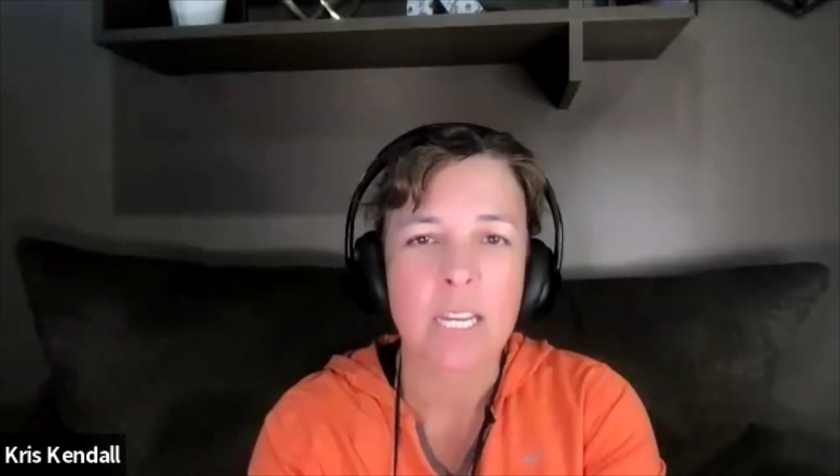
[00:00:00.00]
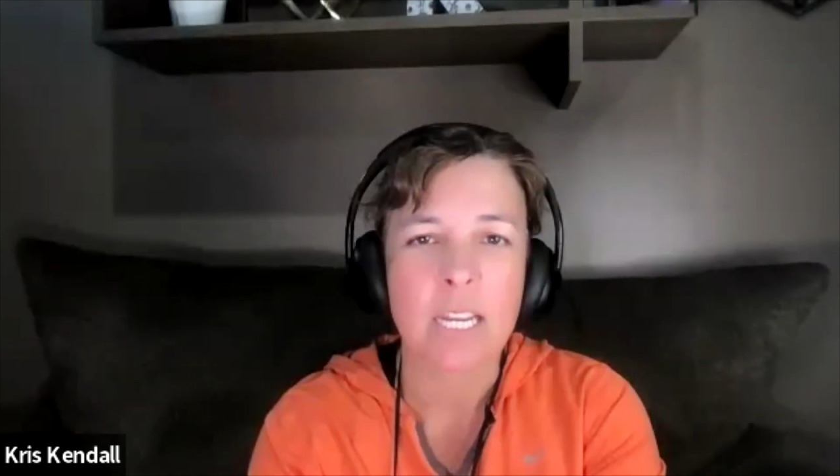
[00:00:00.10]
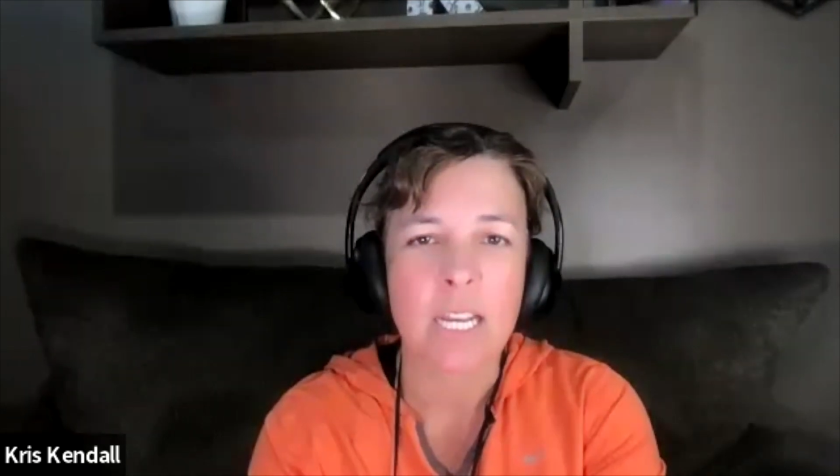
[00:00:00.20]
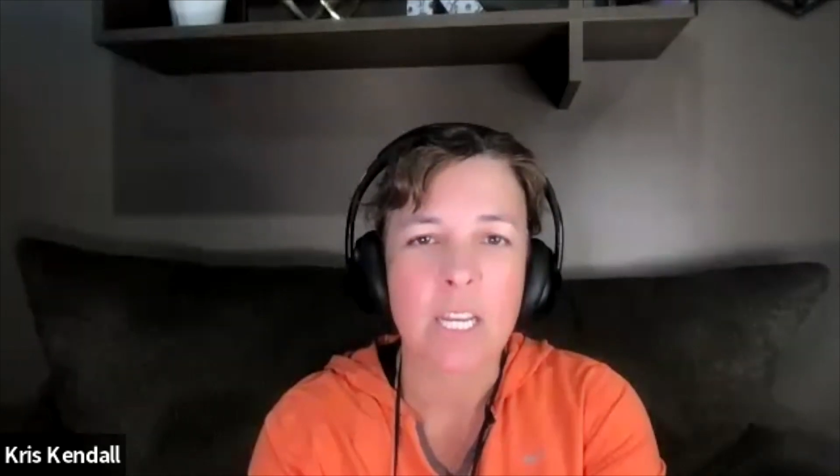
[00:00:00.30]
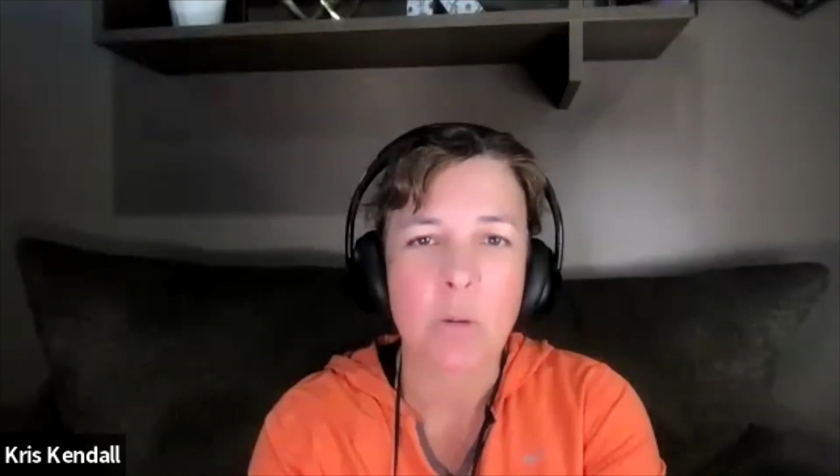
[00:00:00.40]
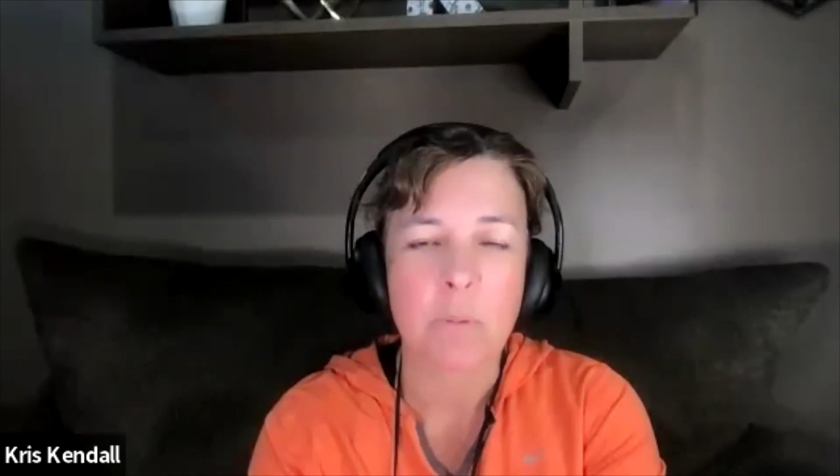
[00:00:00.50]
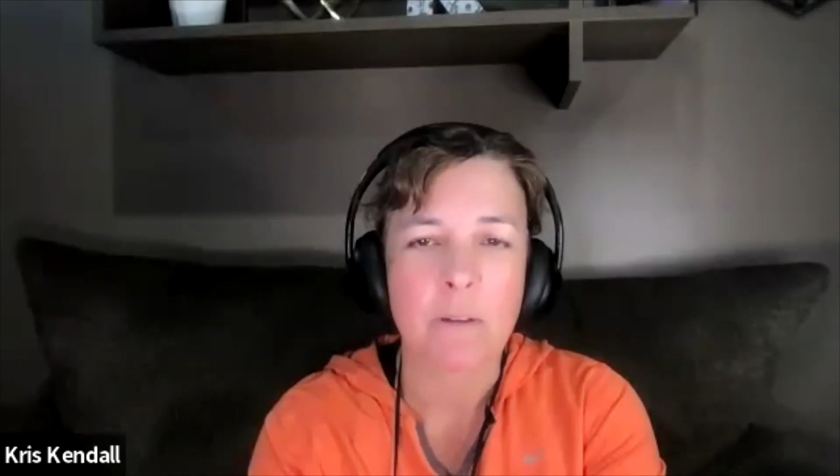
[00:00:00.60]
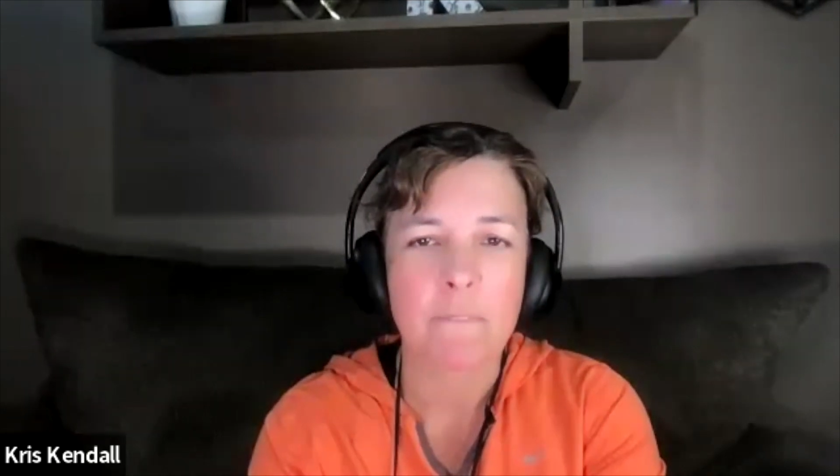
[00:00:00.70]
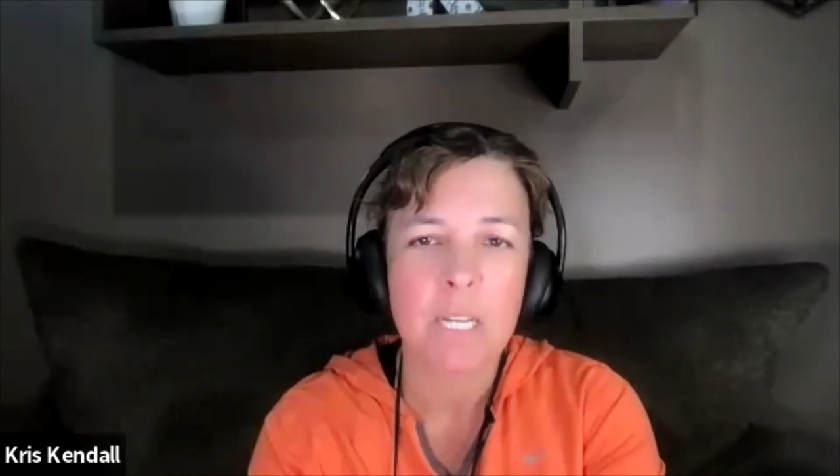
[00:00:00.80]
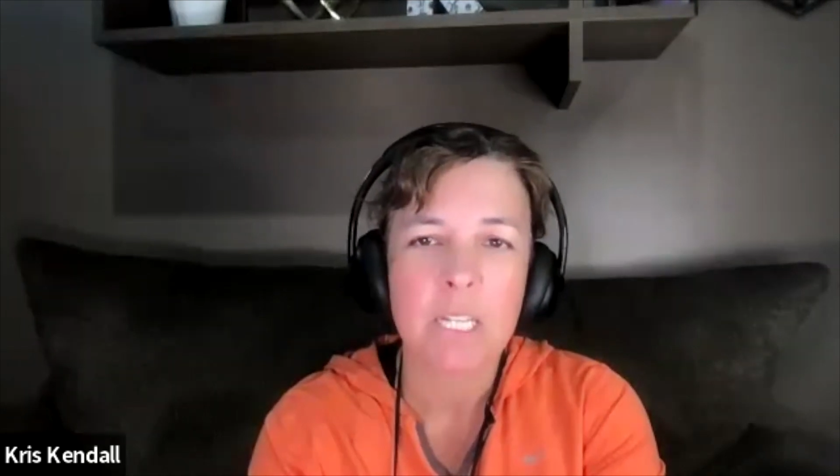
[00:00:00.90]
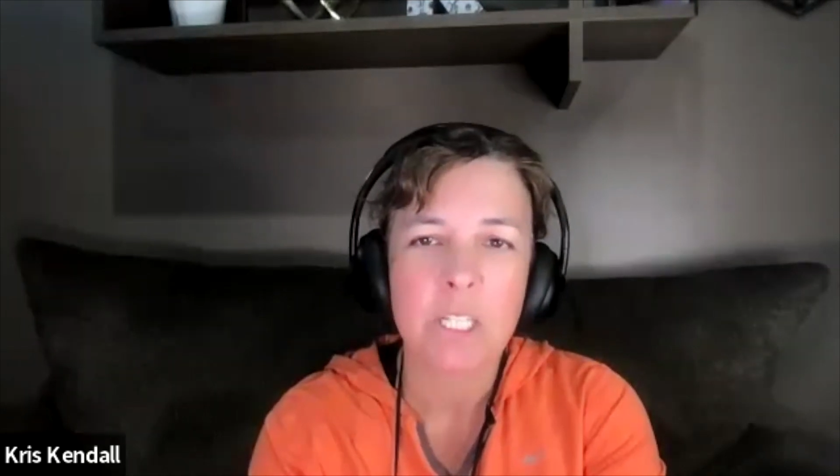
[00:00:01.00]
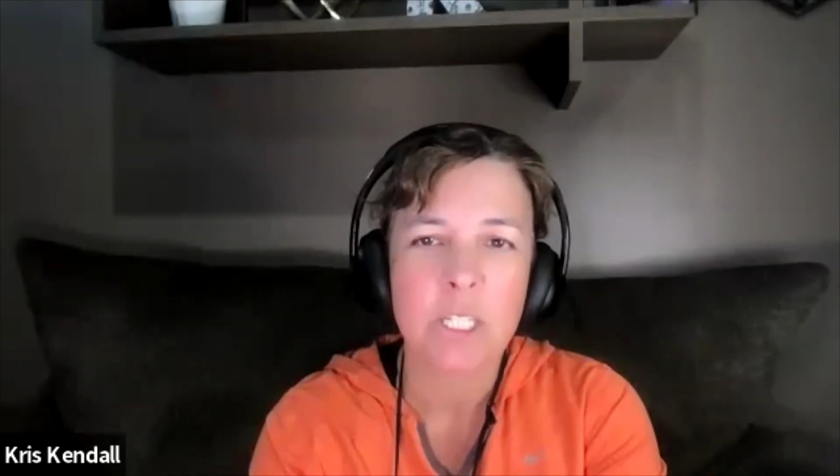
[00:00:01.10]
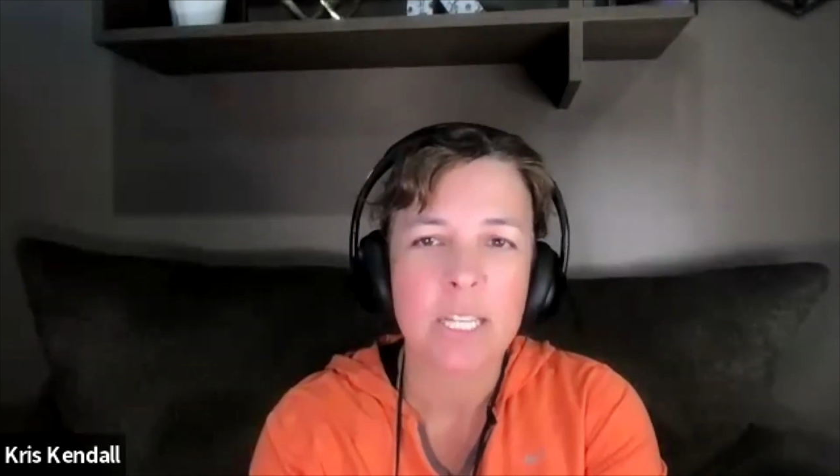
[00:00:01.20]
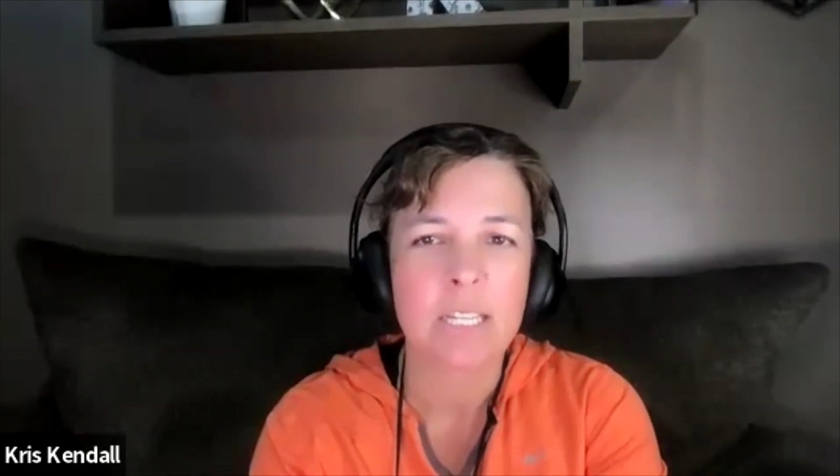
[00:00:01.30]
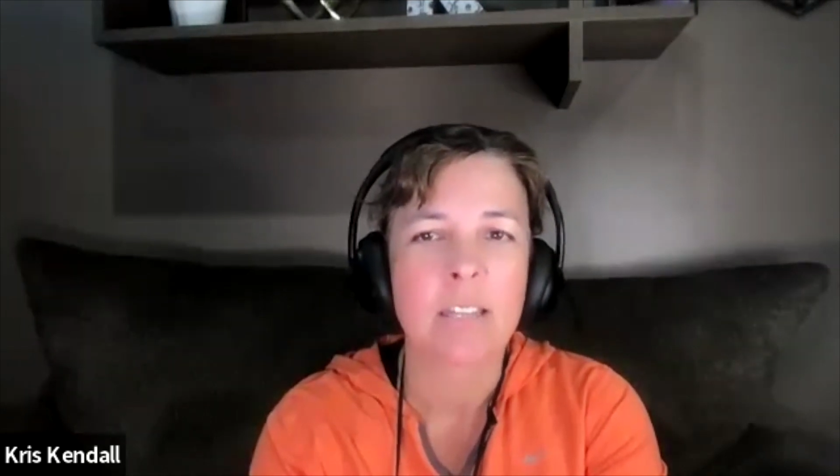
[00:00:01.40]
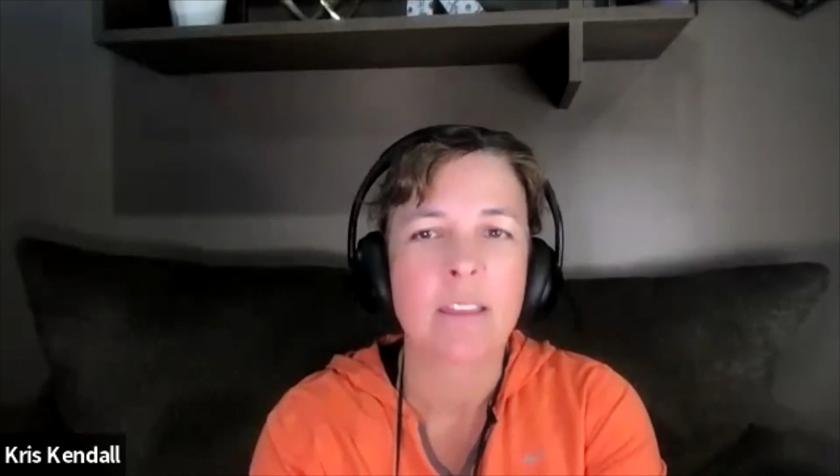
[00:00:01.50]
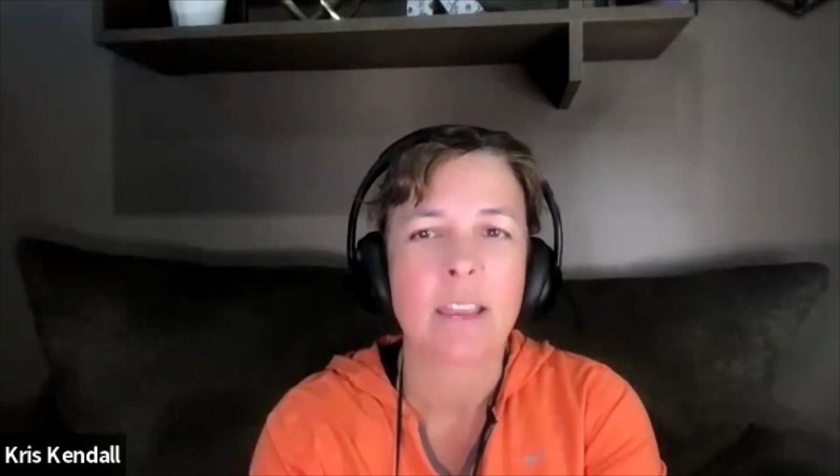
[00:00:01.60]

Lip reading: getting your book finished and into the